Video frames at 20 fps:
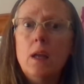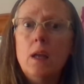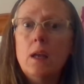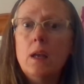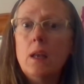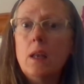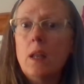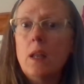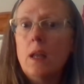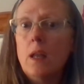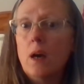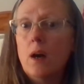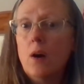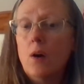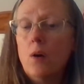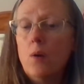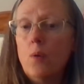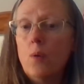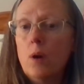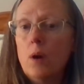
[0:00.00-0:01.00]
in
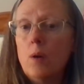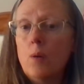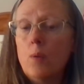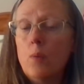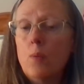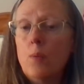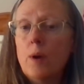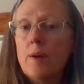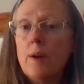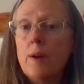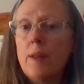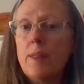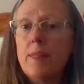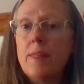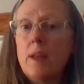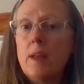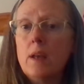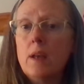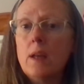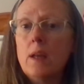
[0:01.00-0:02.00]
Leo, where
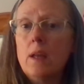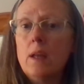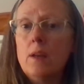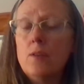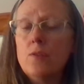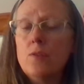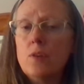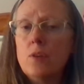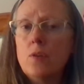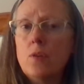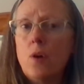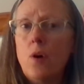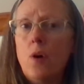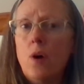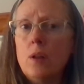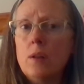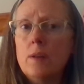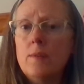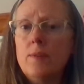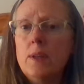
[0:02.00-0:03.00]
Athena is in
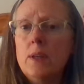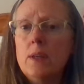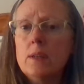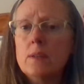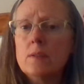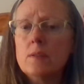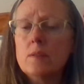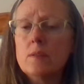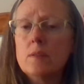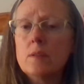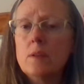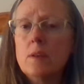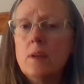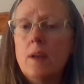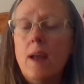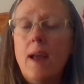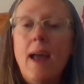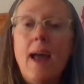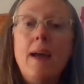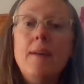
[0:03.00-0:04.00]
all of this?
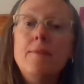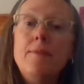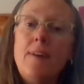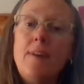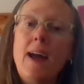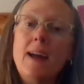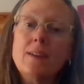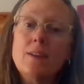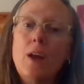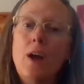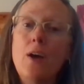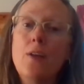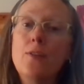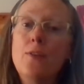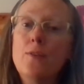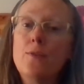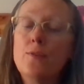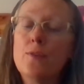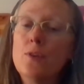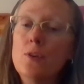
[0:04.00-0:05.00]
In fact,
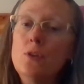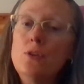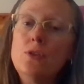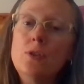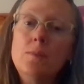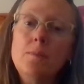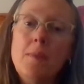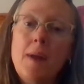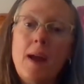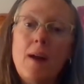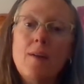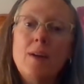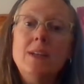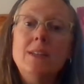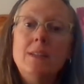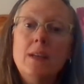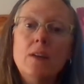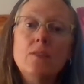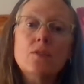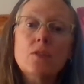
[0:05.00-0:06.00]
the Virgin
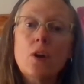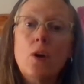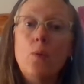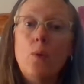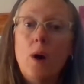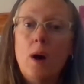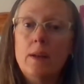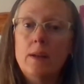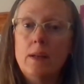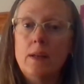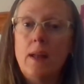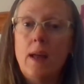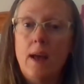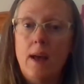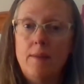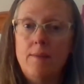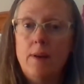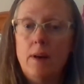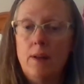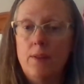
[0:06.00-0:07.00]
Mary does go on and
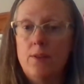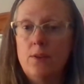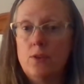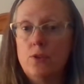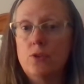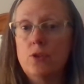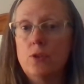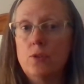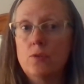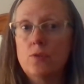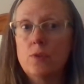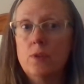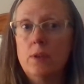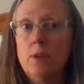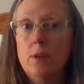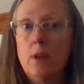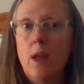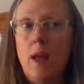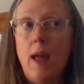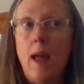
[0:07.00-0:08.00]
have other
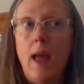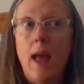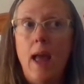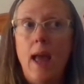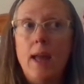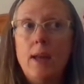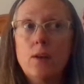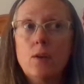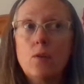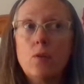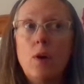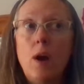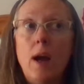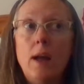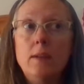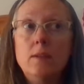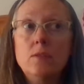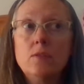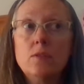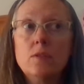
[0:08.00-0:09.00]
children, and
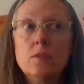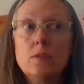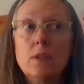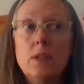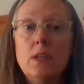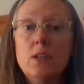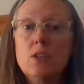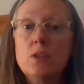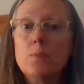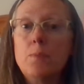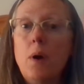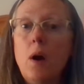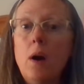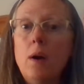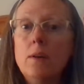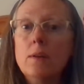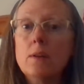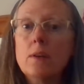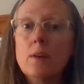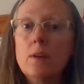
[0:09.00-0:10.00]
Christ, his
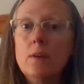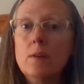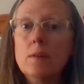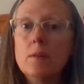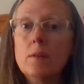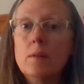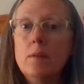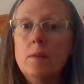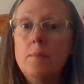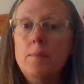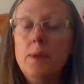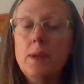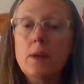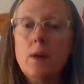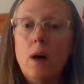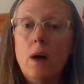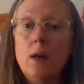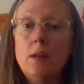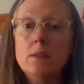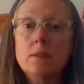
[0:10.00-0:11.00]
partner,
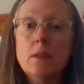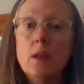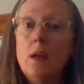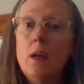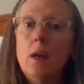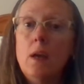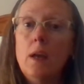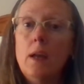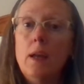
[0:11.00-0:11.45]
because